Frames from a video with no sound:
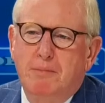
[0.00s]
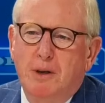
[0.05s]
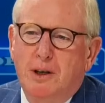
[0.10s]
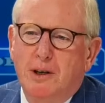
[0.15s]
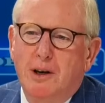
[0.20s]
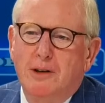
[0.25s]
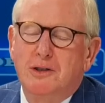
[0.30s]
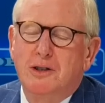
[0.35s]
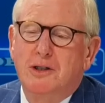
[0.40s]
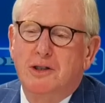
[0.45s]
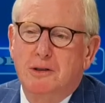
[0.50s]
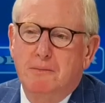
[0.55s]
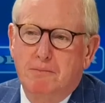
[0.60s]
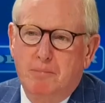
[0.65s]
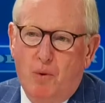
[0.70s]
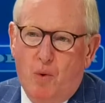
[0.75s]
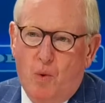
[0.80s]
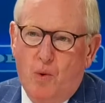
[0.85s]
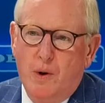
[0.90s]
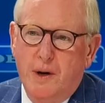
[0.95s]
because it's
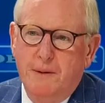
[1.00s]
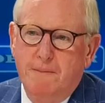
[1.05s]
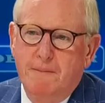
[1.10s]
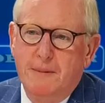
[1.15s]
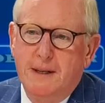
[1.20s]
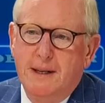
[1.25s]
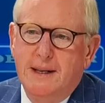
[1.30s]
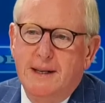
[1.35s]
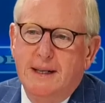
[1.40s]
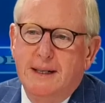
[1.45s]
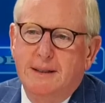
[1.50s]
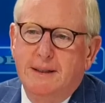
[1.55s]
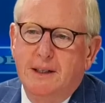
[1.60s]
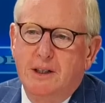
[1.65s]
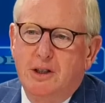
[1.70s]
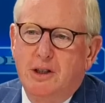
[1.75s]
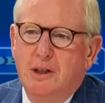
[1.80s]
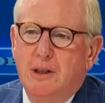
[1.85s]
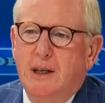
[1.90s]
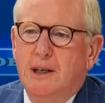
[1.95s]
important
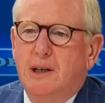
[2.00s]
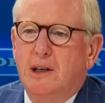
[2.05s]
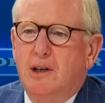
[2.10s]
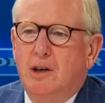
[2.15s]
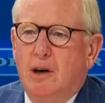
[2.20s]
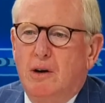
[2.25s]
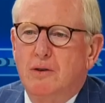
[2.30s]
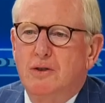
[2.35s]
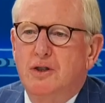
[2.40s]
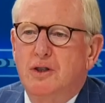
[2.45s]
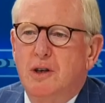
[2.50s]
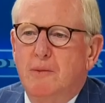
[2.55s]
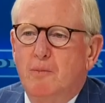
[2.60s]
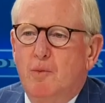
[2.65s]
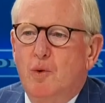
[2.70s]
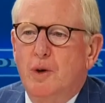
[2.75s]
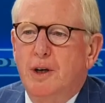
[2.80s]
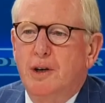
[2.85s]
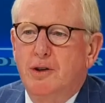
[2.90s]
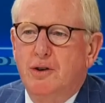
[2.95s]
that you need to call
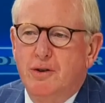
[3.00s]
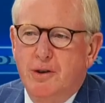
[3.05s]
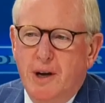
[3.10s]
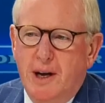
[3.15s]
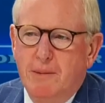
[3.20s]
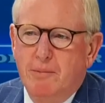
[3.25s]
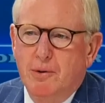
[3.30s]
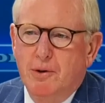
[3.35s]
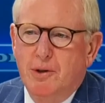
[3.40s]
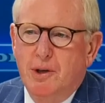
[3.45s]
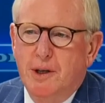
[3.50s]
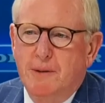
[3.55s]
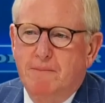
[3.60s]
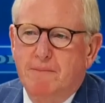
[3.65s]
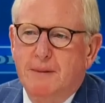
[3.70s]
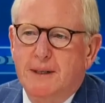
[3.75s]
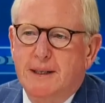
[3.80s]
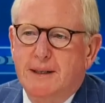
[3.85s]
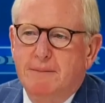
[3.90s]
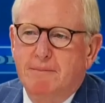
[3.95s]
someone in your neighborhood
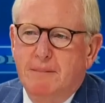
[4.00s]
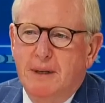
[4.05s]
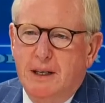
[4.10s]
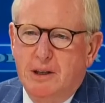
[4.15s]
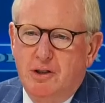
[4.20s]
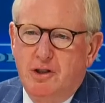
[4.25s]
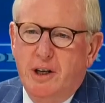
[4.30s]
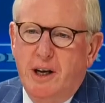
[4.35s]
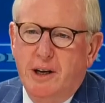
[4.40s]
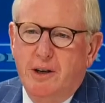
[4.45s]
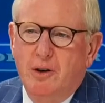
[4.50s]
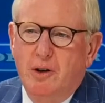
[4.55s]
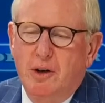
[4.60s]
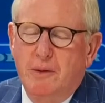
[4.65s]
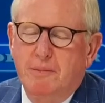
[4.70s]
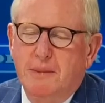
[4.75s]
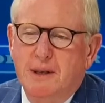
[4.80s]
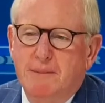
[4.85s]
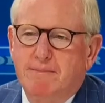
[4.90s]
and check on them.